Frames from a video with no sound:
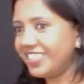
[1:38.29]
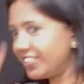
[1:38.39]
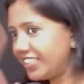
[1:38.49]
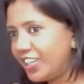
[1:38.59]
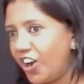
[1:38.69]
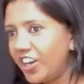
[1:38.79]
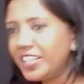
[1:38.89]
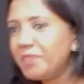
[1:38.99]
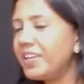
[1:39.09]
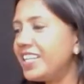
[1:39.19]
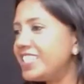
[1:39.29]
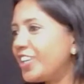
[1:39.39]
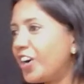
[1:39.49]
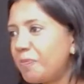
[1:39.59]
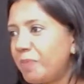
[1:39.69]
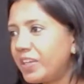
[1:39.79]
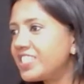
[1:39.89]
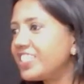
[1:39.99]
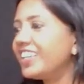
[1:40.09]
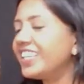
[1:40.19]
He got an image, he got a
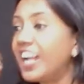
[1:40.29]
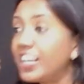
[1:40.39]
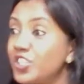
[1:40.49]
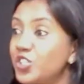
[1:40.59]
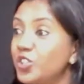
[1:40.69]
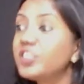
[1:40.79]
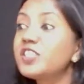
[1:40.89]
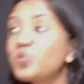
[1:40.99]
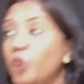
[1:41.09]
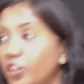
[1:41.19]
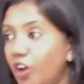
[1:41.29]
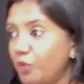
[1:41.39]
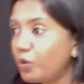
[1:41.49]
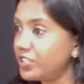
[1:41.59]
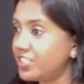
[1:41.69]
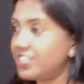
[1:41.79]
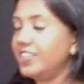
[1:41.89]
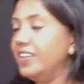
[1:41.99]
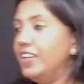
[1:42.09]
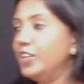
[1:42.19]
picture, he understood this is what God wants
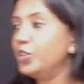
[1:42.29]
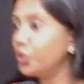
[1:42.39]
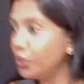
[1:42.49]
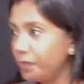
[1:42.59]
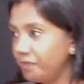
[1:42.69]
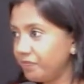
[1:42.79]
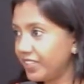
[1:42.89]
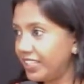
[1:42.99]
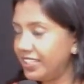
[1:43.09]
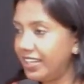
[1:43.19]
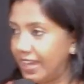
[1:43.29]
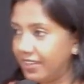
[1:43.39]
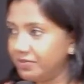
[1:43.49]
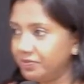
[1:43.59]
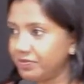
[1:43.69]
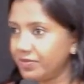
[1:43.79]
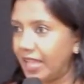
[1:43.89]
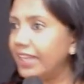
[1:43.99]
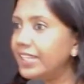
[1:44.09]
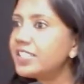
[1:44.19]
to do in the land.
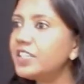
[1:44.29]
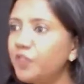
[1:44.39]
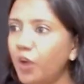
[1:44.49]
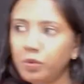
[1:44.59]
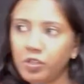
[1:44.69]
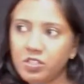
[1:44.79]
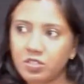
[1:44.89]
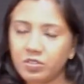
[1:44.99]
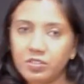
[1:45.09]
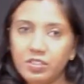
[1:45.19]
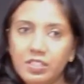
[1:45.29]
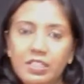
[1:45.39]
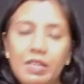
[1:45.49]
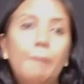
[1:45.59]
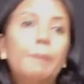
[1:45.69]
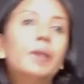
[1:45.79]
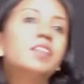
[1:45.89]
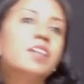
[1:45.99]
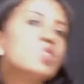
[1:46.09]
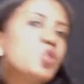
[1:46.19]
And he is informed also. But
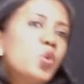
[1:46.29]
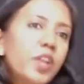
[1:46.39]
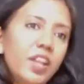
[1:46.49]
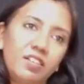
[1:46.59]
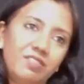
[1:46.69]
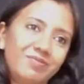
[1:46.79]
there is no rain.